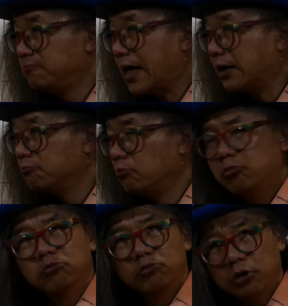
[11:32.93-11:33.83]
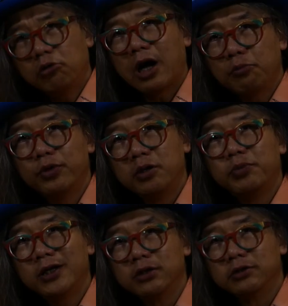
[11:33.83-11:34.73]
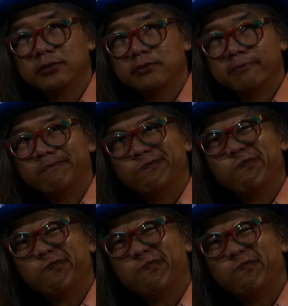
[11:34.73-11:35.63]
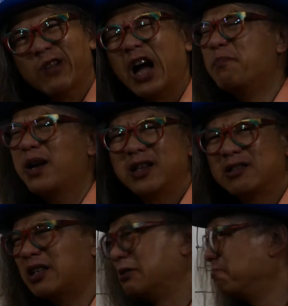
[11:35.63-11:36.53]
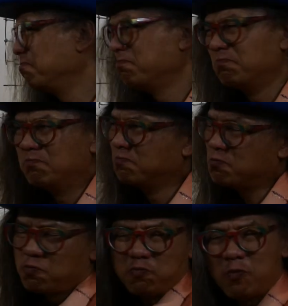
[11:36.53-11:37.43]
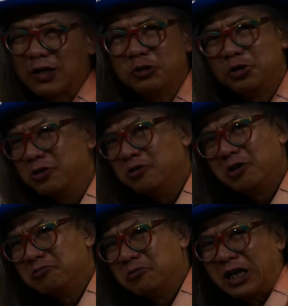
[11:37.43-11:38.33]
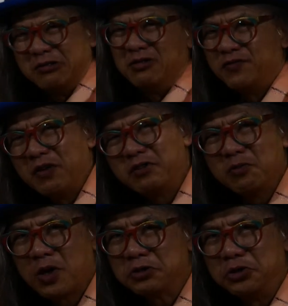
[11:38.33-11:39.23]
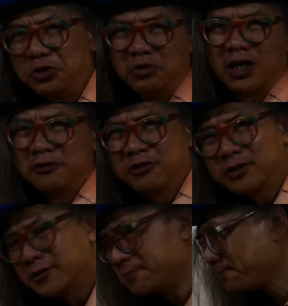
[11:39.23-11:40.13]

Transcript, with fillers: Then low output impedance. I bet it's like 1 to 150, 1 to 200.